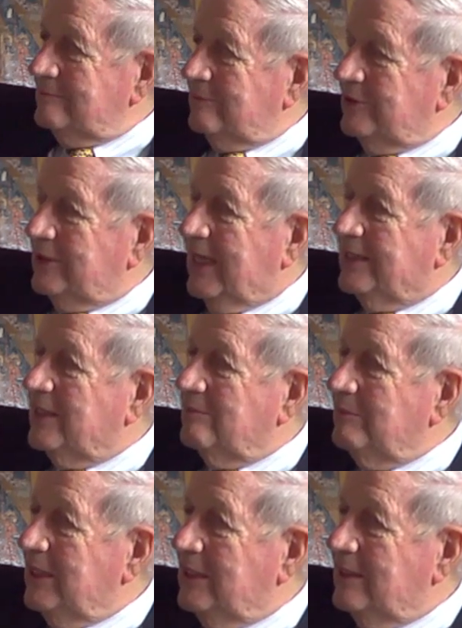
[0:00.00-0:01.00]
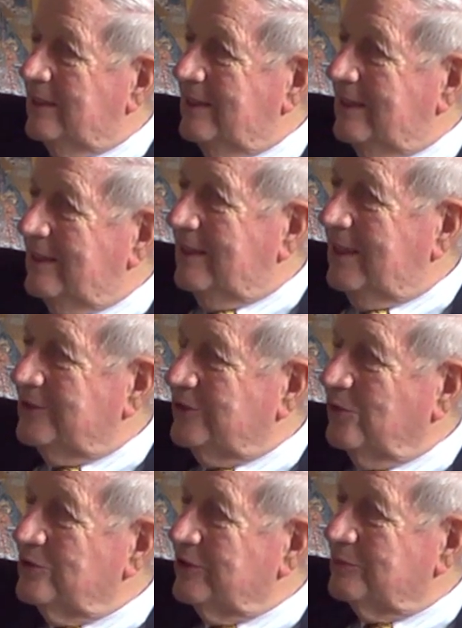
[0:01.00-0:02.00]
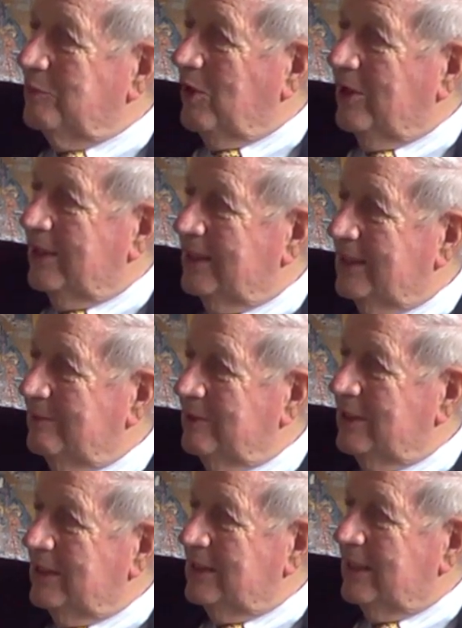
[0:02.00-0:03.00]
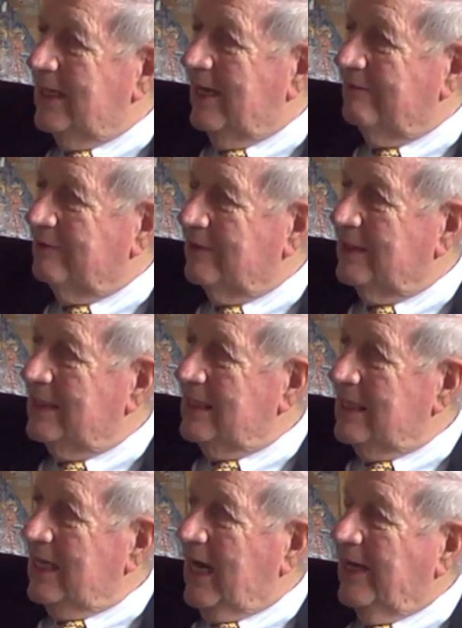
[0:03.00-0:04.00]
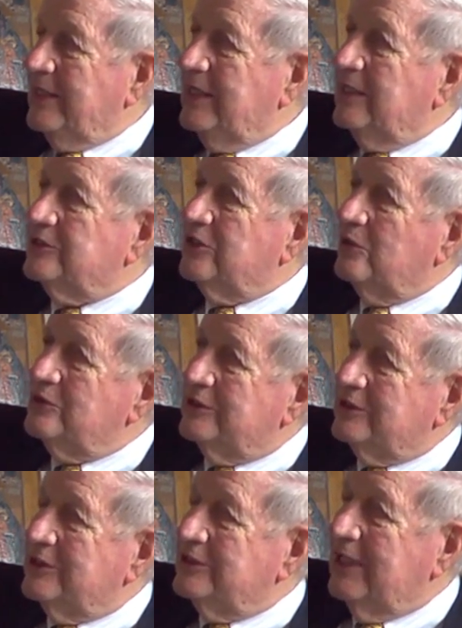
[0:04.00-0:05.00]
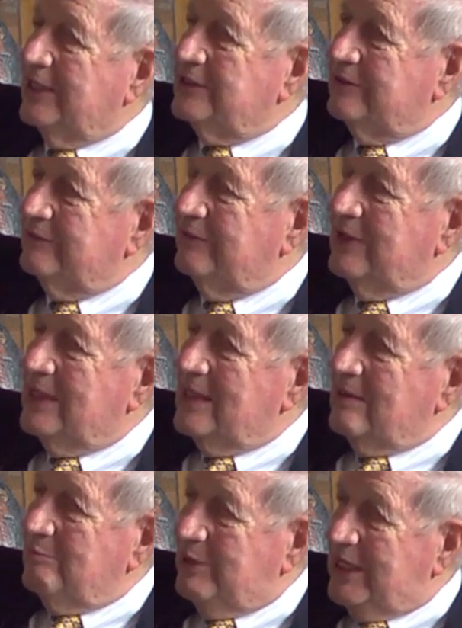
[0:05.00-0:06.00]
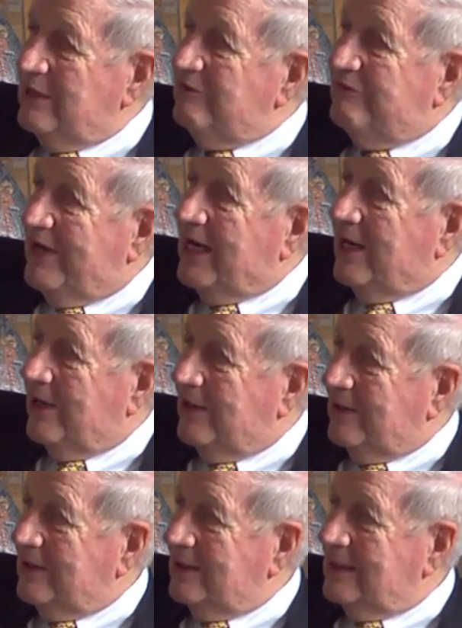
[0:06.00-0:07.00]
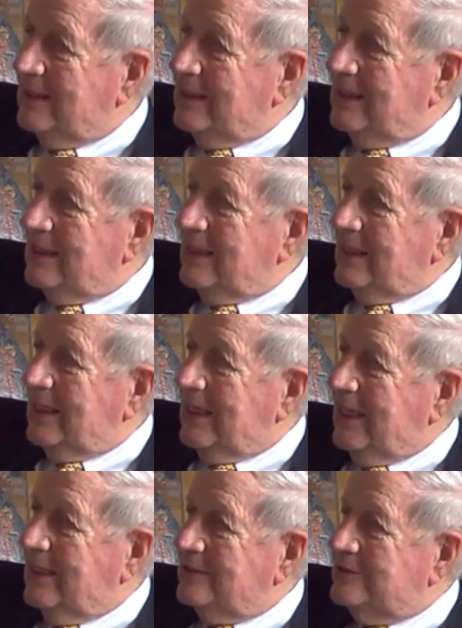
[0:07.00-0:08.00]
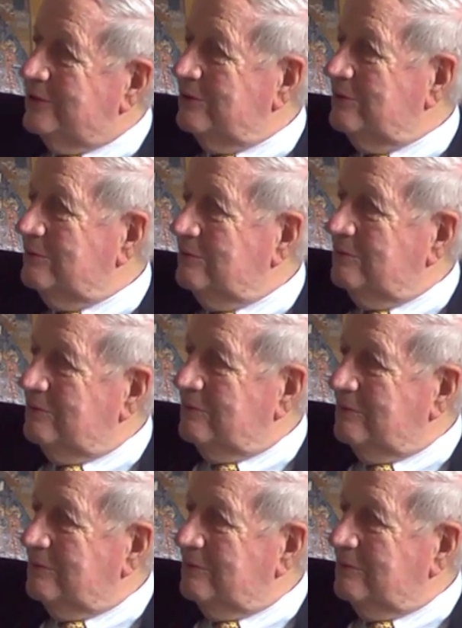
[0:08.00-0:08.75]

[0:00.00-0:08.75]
but that didn't mean a socialist party. I mean, mm -hmm. he mm-hmm. did have a. I think he's socialist in the sense of being fair uh, to